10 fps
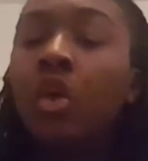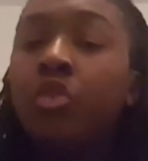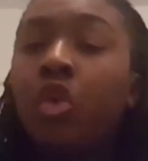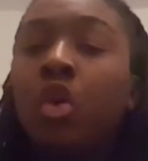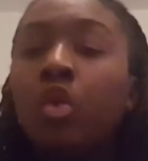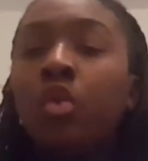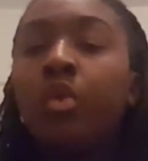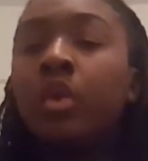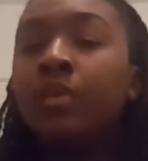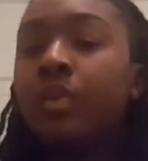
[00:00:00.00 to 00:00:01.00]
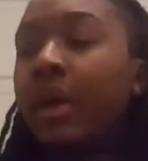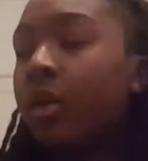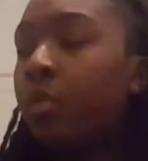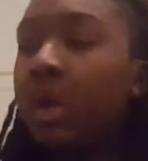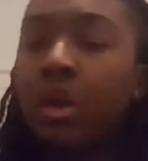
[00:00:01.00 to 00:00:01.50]
So,
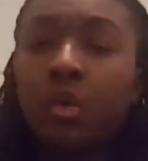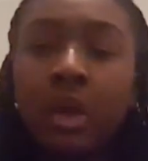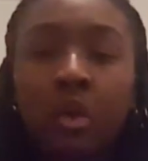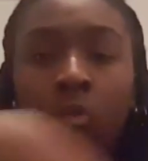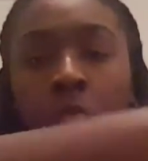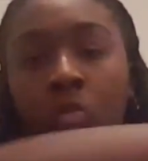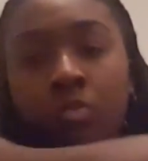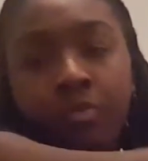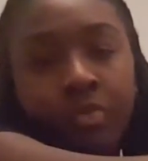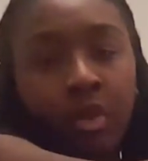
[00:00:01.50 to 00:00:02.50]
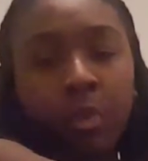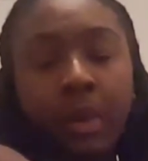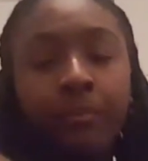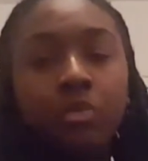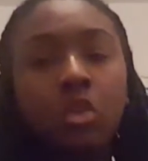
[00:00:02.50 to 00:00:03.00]
like, we're going this
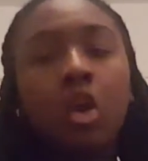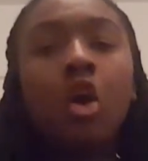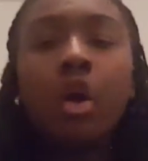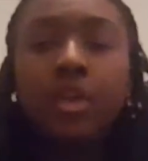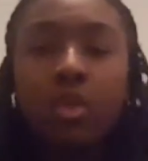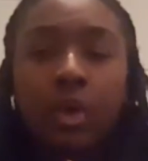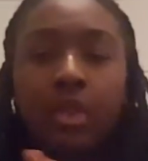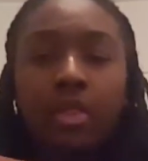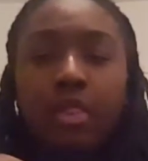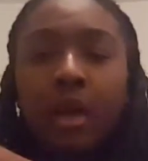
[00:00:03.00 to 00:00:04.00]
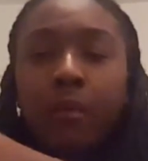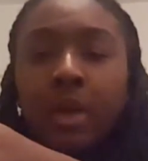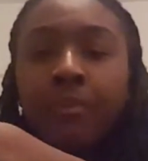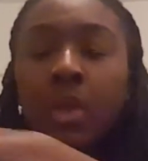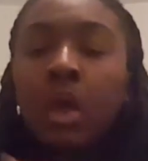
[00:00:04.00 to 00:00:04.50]
way. The car is going that
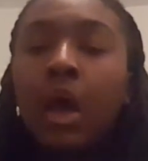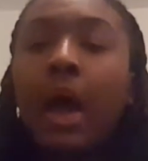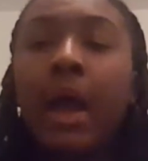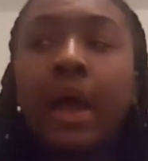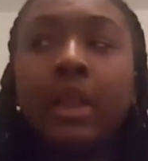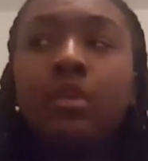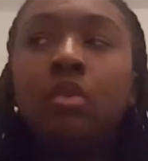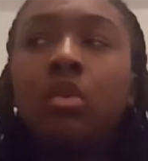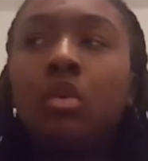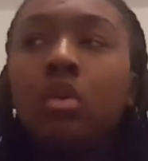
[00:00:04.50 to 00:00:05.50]
way. And